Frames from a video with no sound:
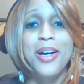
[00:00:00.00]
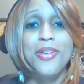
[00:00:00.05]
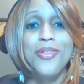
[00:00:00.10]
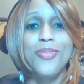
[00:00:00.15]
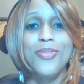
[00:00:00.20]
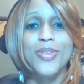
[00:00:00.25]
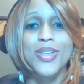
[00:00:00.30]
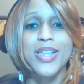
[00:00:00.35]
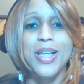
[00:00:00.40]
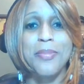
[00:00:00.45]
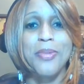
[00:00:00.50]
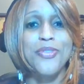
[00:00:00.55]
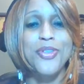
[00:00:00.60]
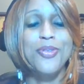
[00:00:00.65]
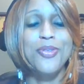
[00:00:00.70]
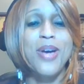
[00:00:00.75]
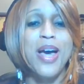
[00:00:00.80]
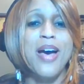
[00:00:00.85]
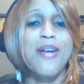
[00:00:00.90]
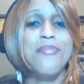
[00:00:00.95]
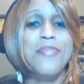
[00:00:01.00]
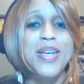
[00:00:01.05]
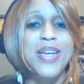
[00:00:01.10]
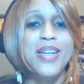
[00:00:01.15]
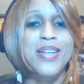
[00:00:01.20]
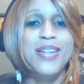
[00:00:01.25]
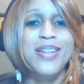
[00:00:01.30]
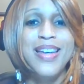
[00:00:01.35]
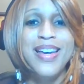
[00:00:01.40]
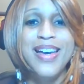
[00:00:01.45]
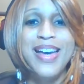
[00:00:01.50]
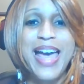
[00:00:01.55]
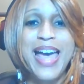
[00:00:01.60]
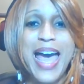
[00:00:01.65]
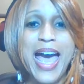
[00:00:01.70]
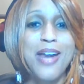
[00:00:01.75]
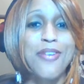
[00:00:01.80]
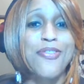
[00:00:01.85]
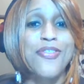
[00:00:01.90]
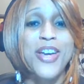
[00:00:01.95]
Some of you have been
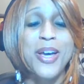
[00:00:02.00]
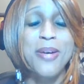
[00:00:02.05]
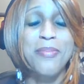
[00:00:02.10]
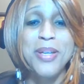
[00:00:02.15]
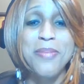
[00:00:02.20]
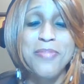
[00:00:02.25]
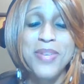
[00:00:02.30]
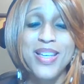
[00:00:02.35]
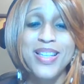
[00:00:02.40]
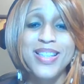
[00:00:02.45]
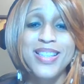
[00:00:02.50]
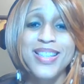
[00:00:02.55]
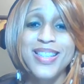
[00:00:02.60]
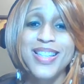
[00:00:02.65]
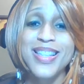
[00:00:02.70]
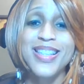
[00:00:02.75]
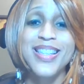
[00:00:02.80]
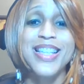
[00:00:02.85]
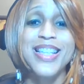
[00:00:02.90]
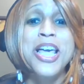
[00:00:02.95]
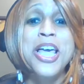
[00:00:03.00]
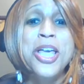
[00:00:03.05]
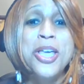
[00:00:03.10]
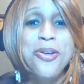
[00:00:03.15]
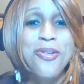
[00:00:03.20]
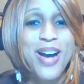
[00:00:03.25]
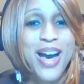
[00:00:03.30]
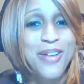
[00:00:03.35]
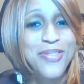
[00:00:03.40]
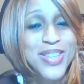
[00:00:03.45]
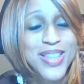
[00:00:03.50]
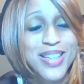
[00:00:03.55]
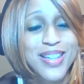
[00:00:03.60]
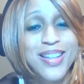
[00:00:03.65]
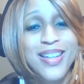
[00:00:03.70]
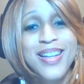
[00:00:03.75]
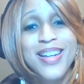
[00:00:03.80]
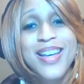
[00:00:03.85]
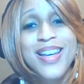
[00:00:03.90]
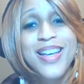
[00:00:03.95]
at family businesses and you have
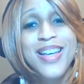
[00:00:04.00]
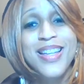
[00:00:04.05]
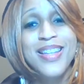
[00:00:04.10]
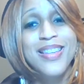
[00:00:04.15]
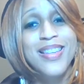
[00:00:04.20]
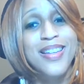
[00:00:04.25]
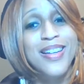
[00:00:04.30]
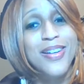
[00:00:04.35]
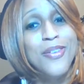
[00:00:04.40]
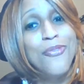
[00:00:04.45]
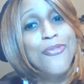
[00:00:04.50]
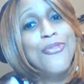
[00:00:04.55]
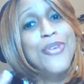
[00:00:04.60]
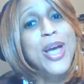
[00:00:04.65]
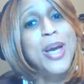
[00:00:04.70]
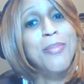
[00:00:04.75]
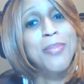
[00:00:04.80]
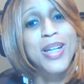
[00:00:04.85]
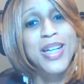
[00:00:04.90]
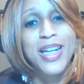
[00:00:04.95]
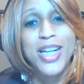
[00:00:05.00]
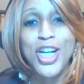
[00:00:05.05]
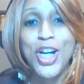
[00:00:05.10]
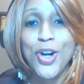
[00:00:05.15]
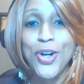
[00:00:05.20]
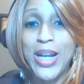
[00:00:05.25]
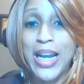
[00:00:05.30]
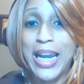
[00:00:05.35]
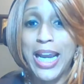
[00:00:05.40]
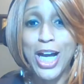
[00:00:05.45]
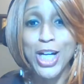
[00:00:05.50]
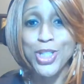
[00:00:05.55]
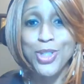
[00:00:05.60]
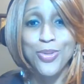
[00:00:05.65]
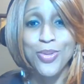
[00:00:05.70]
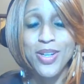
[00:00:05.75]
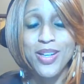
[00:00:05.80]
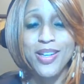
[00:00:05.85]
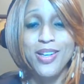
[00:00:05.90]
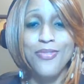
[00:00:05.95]
seen the family dirty
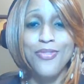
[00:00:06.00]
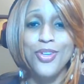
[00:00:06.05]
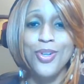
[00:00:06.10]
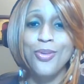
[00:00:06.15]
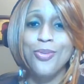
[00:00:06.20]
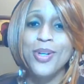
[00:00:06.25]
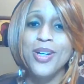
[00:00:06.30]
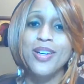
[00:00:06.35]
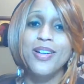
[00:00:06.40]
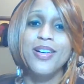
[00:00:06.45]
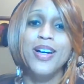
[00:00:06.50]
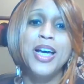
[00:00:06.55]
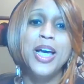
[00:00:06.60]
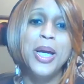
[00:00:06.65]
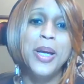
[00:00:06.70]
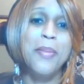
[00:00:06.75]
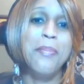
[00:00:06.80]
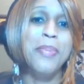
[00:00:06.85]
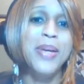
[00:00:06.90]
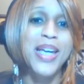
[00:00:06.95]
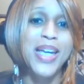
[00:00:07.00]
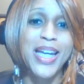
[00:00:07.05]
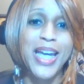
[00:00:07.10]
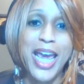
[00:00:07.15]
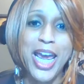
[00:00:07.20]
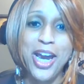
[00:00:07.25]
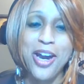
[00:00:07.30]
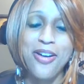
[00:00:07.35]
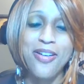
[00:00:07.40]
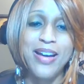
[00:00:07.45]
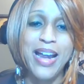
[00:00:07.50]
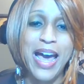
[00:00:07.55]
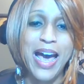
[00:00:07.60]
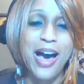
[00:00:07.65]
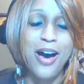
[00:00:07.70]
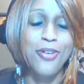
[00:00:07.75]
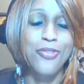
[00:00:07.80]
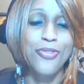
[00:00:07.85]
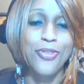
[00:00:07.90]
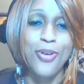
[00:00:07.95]
laundry, if you will, being aired
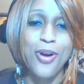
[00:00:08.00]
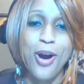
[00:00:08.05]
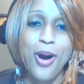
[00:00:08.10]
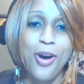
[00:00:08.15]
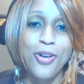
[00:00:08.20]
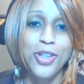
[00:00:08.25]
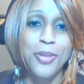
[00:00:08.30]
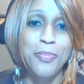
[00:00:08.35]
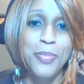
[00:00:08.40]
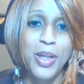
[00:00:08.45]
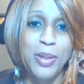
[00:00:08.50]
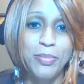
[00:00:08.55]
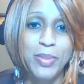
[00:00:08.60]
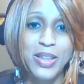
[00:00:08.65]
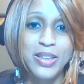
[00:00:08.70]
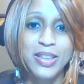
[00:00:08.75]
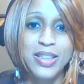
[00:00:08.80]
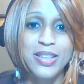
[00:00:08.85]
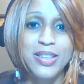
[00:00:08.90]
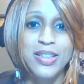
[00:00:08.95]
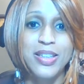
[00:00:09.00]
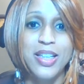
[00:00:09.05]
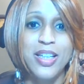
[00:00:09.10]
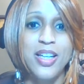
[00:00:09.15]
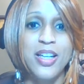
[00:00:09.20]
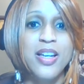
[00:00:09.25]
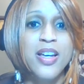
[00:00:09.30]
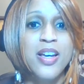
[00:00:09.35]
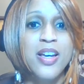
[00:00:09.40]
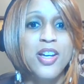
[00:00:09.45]
out for all the public to see.